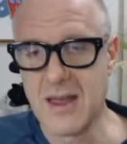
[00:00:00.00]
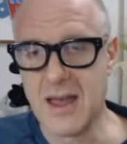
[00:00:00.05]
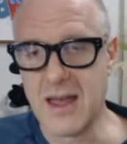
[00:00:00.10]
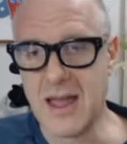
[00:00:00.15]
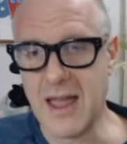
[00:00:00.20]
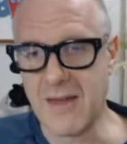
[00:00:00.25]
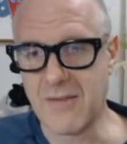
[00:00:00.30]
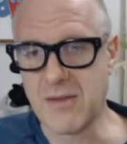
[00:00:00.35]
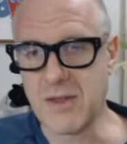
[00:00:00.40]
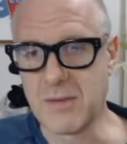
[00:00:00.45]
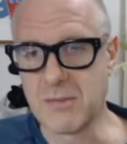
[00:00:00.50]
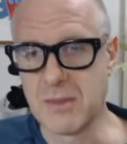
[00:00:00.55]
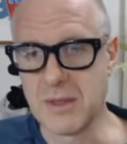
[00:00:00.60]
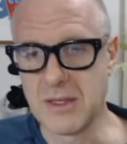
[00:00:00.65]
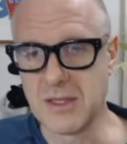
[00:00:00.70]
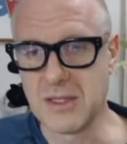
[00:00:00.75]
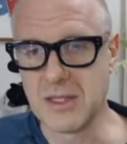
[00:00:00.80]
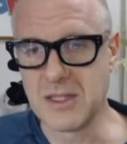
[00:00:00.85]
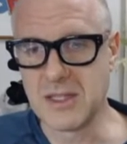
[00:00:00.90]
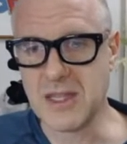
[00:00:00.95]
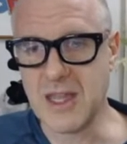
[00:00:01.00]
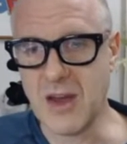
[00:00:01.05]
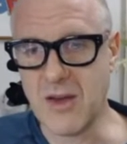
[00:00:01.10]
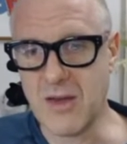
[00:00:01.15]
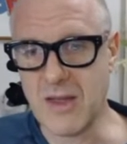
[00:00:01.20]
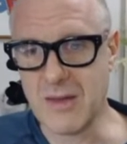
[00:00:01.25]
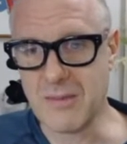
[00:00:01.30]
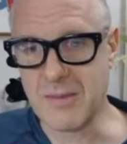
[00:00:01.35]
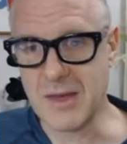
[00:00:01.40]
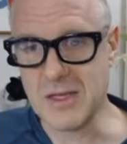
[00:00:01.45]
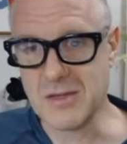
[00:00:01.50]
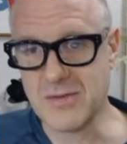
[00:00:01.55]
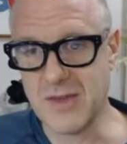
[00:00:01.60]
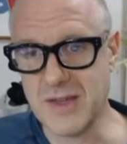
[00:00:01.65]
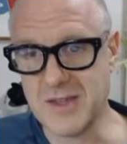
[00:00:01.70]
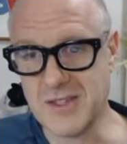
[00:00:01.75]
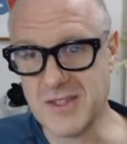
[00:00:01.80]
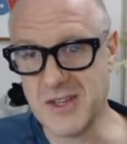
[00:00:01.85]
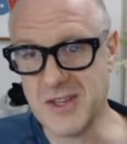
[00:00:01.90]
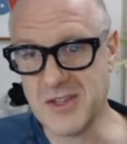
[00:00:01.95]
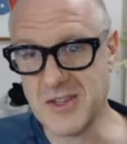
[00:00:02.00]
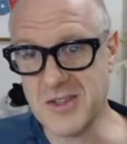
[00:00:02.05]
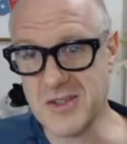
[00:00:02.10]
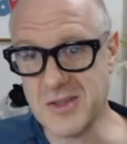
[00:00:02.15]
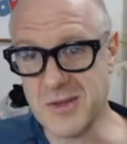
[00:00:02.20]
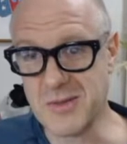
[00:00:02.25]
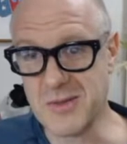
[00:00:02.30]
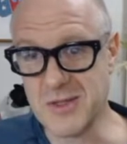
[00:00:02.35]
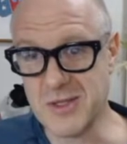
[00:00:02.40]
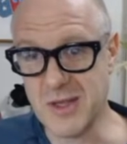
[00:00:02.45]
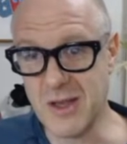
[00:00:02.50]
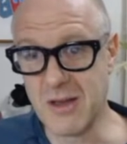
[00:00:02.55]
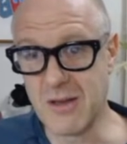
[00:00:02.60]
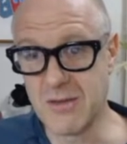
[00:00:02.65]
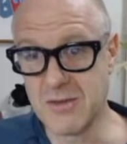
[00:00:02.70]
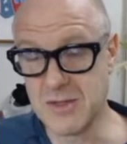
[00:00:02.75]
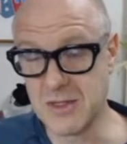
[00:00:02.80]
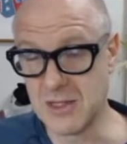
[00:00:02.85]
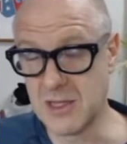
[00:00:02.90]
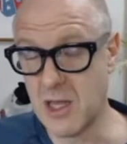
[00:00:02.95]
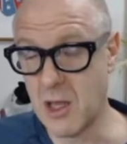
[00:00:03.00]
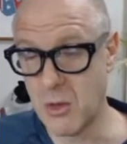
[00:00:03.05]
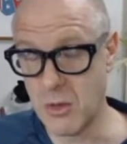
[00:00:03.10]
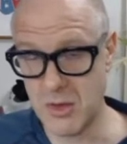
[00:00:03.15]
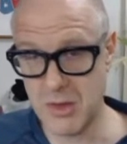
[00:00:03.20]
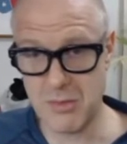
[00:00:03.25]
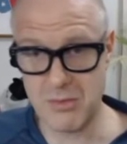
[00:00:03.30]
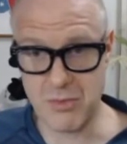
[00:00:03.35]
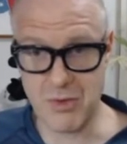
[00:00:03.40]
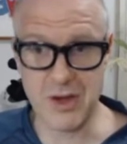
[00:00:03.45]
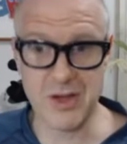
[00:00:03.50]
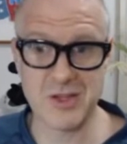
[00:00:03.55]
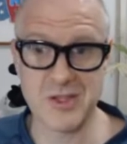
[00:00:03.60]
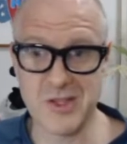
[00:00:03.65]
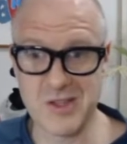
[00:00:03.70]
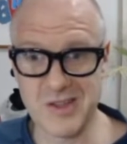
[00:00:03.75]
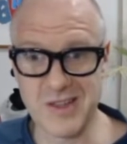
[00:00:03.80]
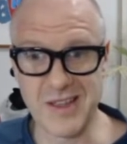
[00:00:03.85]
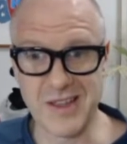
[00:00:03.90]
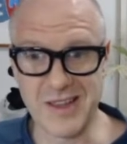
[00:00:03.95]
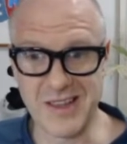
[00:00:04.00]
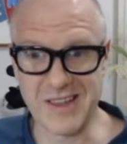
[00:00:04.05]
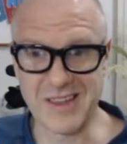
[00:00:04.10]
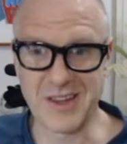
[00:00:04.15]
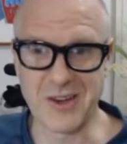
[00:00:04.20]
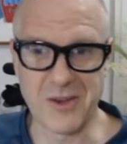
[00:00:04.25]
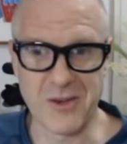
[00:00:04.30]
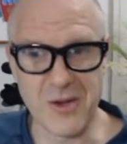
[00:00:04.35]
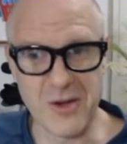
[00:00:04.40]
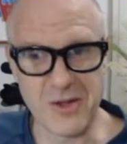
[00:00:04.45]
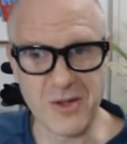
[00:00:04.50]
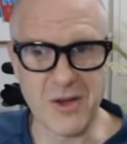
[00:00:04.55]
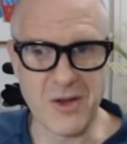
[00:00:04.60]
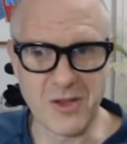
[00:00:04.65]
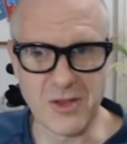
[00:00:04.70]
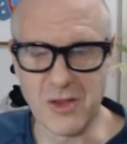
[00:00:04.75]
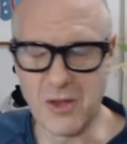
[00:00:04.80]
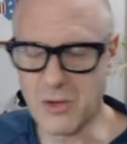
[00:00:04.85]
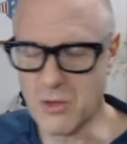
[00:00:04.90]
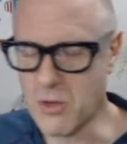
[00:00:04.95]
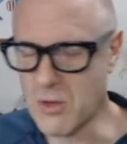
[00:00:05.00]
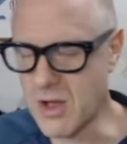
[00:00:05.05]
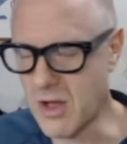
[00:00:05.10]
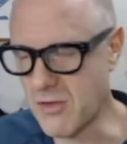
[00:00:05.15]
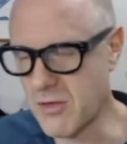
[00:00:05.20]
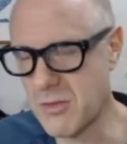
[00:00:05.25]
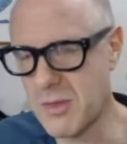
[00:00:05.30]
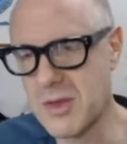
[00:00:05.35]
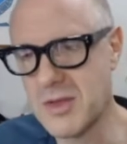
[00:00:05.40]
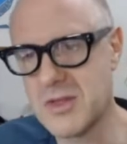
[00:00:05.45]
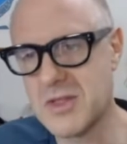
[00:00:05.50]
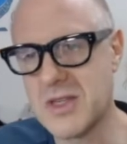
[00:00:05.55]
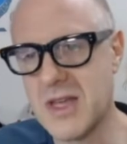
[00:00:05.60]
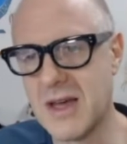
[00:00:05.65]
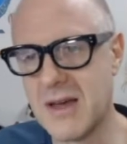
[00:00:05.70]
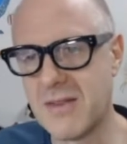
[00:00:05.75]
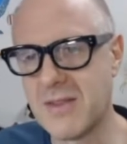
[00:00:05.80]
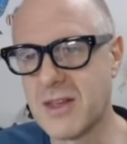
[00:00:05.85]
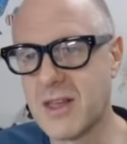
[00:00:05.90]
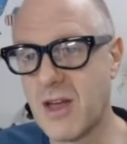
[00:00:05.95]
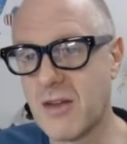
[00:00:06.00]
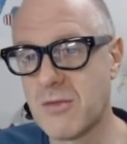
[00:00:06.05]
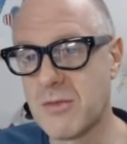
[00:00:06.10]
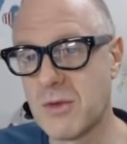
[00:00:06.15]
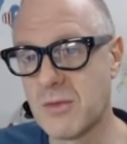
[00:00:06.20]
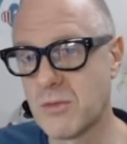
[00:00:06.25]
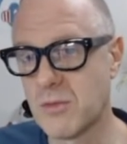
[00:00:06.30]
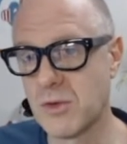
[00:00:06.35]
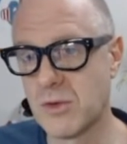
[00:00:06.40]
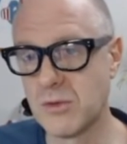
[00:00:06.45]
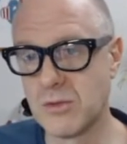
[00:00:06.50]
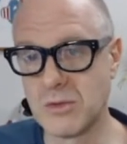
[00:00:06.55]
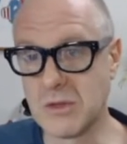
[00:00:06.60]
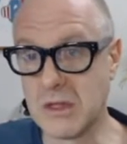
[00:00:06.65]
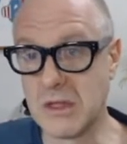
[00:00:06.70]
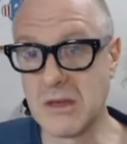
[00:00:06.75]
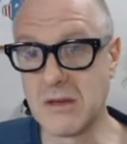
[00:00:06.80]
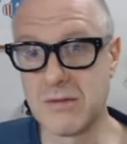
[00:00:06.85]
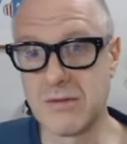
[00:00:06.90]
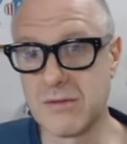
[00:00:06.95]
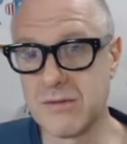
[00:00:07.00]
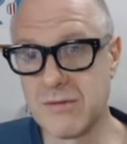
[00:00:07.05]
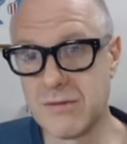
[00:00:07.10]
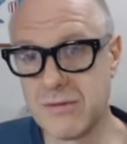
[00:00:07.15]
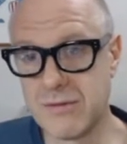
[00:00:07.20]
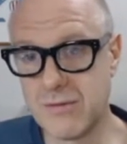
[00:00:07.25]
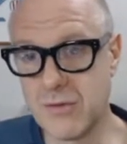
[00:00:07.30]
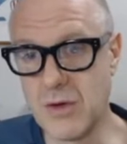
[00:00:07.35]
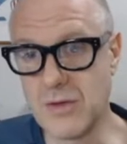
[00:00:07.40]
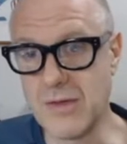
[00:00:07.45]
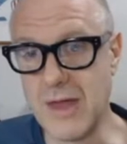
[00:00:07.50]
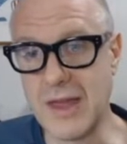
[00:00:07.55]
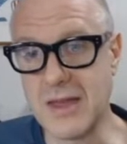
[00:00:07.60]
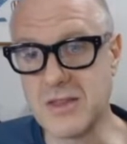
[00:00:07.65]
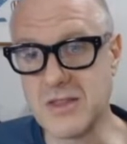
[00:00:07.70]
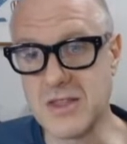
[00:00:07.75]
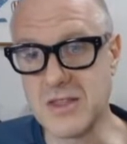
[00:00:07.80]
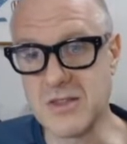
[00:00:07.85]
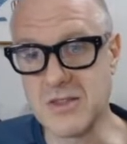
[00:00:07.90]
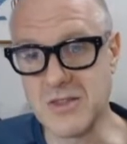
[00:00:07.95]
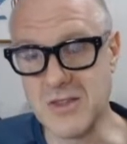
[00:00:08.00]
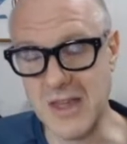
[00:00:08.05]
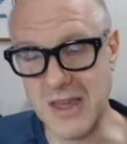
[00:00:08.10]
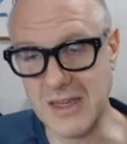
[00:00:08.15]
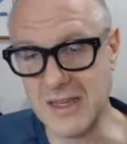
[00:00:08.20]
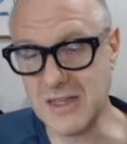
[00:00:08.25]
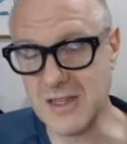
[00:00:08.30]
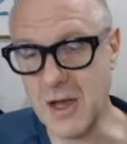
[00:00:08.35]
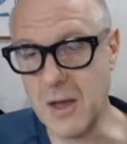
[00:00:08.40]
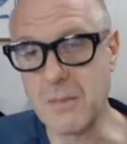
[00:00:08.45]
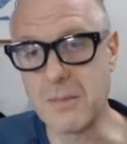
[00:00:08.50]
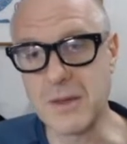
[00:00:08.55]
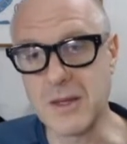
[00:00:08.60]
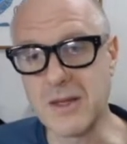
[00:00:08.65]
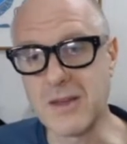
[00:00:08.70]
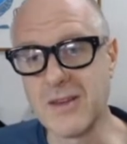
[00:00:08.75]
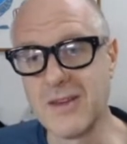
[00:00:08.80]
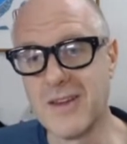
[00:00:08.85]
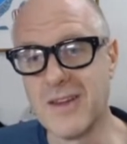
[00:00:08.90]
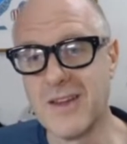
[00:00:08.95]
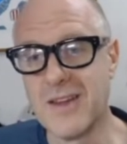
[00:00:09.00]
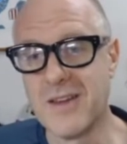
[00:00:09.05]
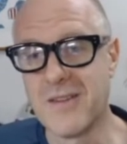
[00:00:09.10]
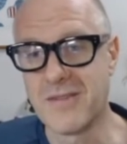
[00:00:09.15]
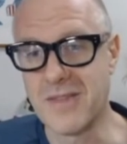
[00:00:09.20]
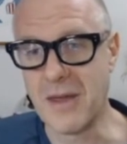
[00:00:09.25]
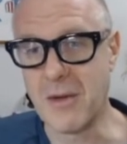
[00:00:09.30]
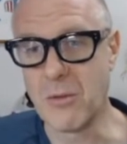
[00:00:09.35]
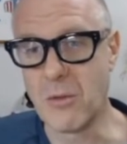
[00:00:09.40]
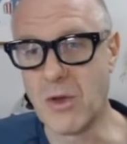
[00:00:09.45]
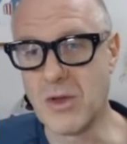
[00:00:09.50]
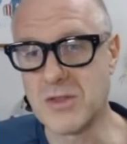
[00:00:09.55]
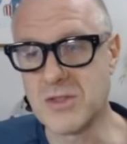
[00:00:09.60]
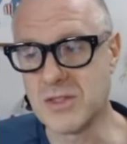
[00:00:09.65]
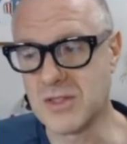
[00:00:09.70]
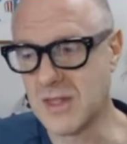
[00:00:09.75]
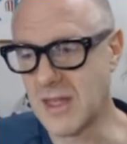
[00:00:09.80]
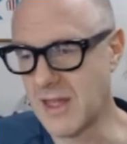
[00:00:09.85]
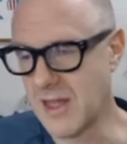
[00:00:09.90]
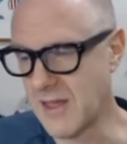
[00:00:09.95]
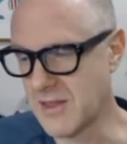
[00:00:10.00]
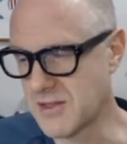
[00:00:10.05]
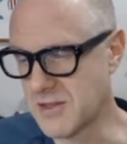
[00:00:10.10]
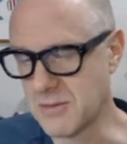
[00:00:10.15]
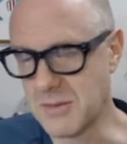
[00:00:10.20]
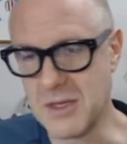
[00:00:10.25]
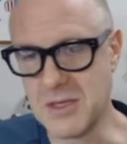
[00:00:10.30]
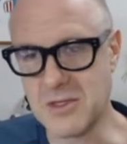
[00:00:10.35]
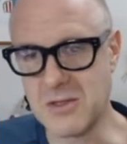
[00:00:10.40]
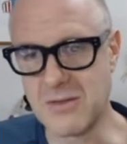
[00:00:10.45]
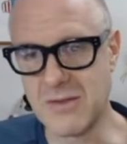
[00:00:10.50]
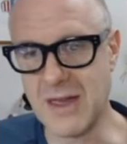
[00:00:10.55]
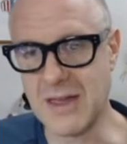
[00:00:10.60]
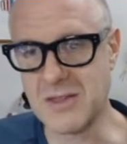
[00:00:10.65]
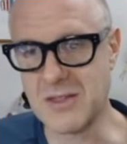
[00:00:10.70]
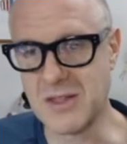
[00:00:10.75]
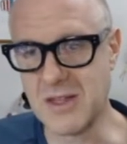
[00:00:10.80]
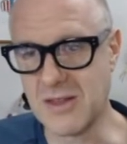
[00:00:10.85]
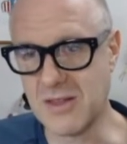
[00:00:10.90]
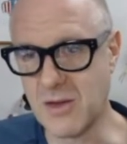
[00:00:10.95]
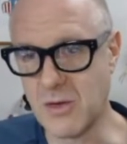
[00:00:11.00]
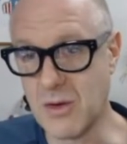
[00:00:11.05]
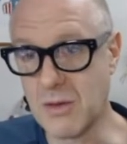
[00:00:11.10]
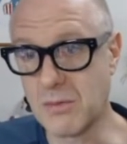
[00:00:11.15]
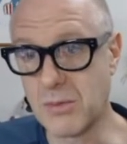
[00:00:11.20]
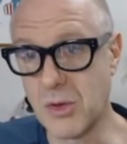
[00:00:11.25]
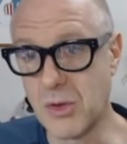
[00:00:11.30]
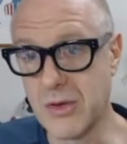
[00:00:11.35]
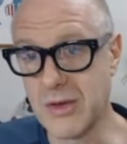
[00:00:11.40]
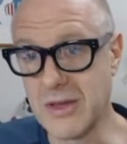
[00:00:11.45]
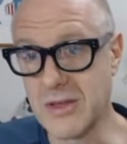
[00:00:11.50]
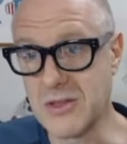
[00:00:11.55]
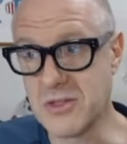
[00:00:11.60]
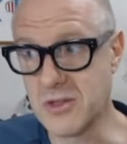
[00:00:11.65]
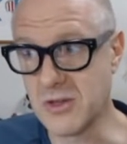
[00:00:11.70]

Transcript: have the ability to carry out mass vaccinations themselves and lower the pressure, on local governments, the government will give free vaccines to any company that wants it, that has the means to vaccinate their employees.